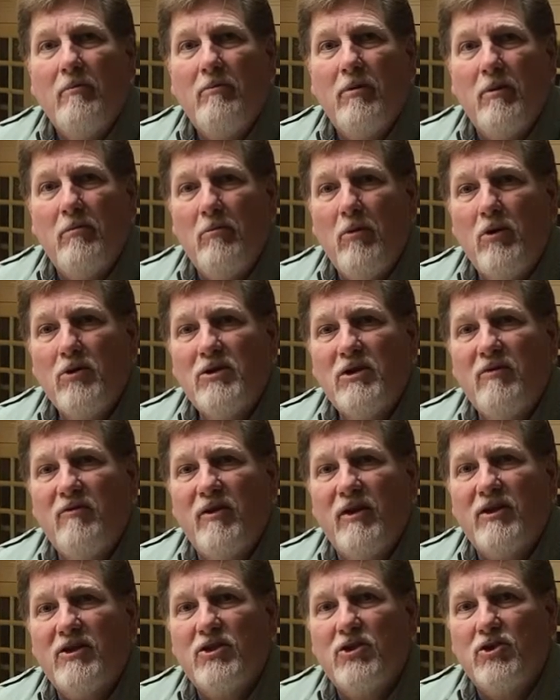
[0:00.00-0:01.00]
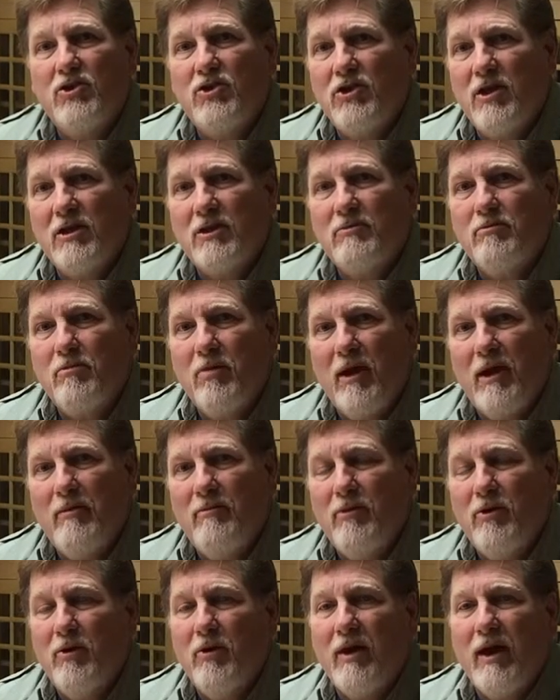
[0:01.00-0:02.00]
but most of it's just
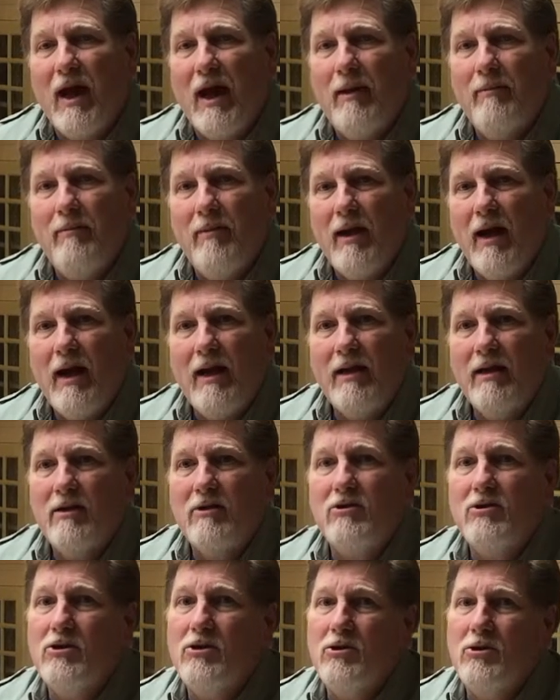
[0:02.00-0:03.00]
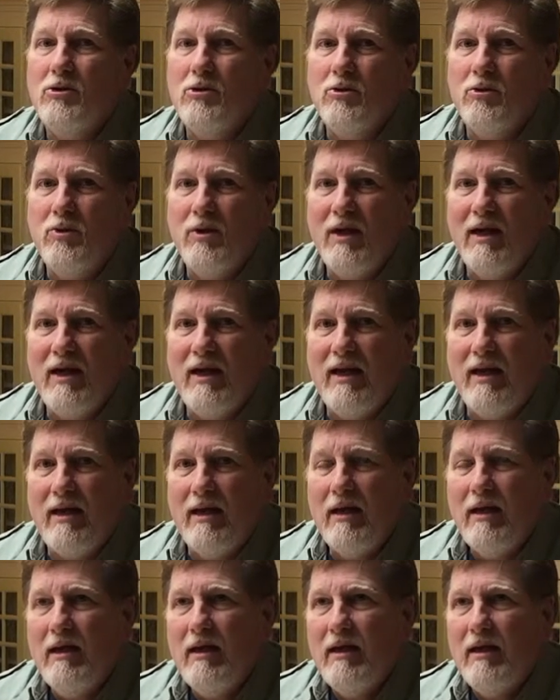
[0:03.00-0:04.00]
plain beauty. I'm not into really
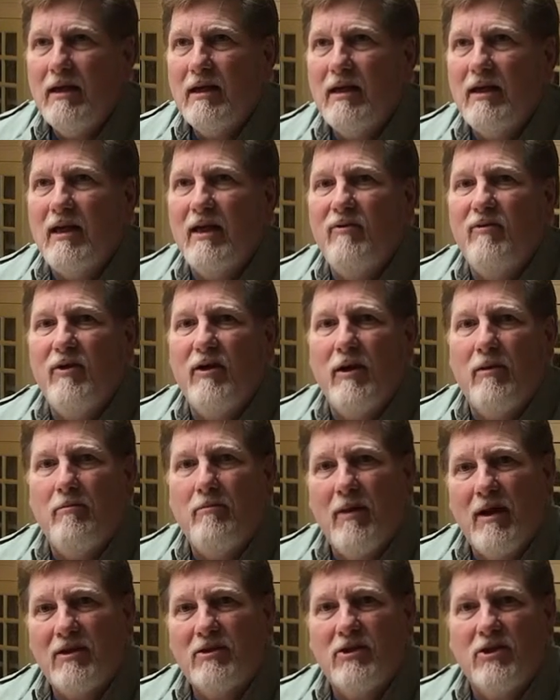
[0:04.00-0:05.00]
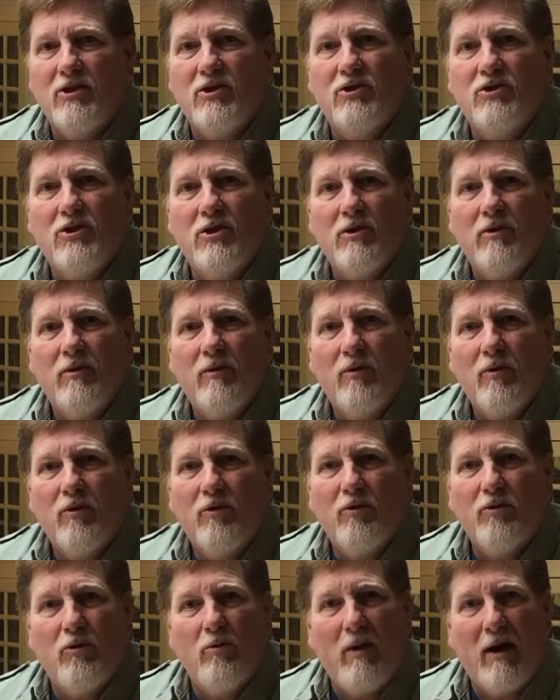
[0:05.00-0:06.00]
giving a message
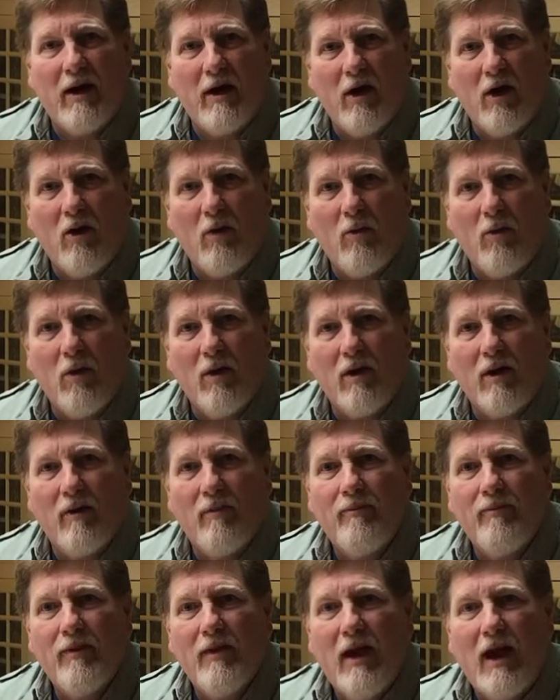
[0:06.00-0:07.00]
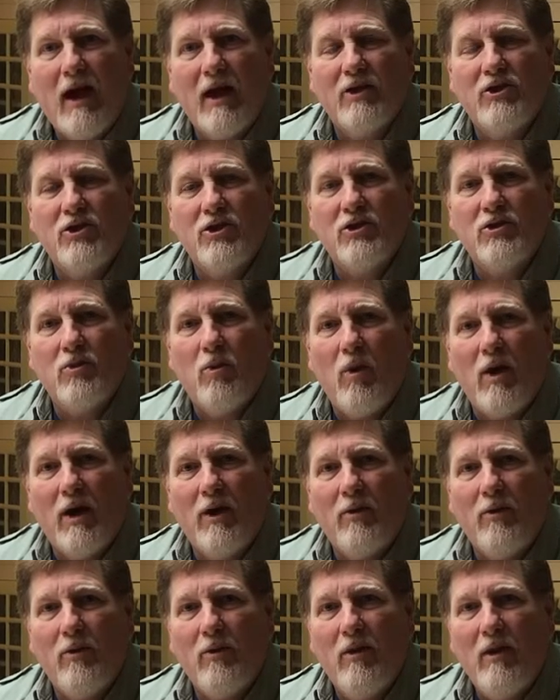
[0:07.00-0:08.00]
through my artwork. I just
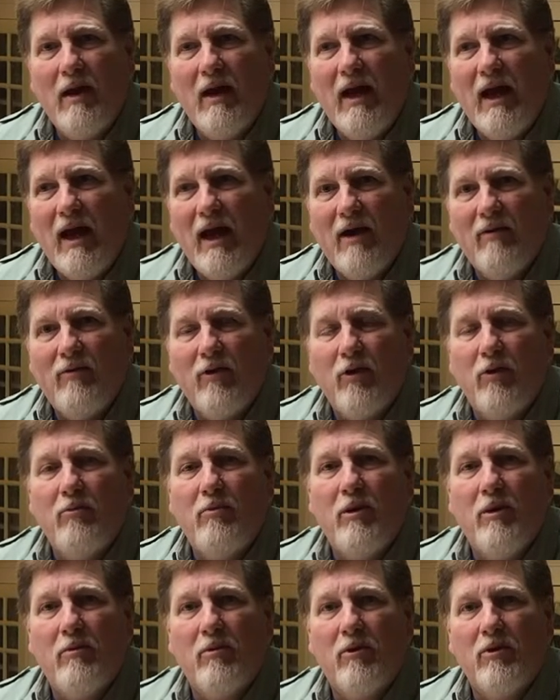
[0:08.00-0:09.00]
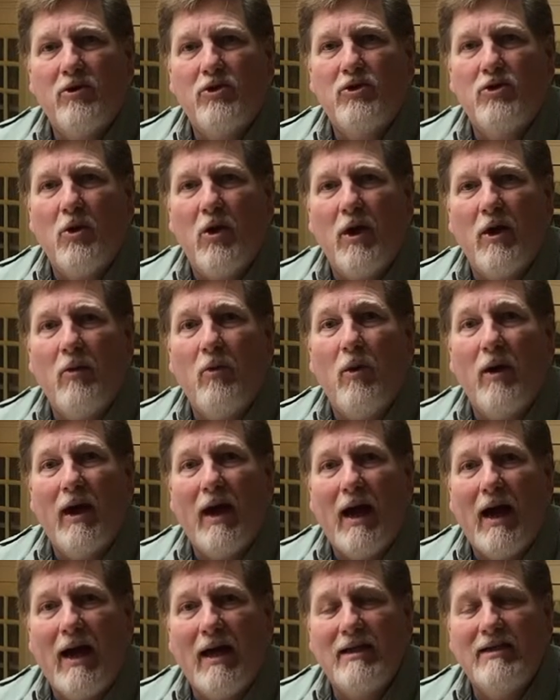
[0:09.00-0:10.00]
want to have other people enjoy
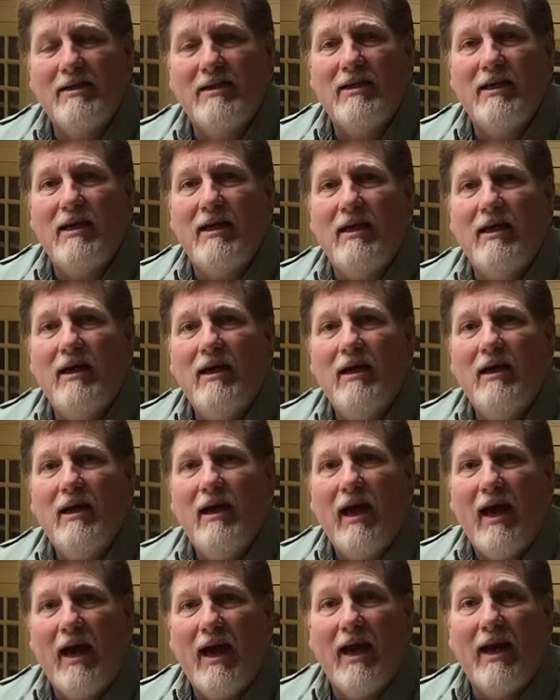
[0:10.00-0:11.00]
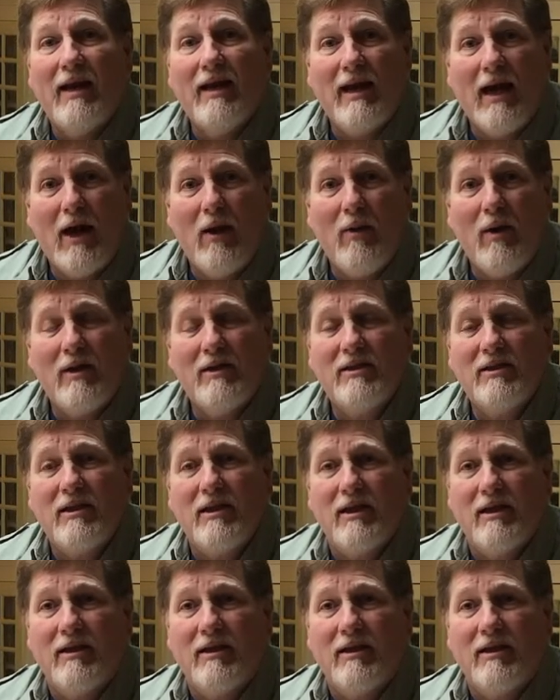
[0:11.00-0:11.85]
what I see and how I see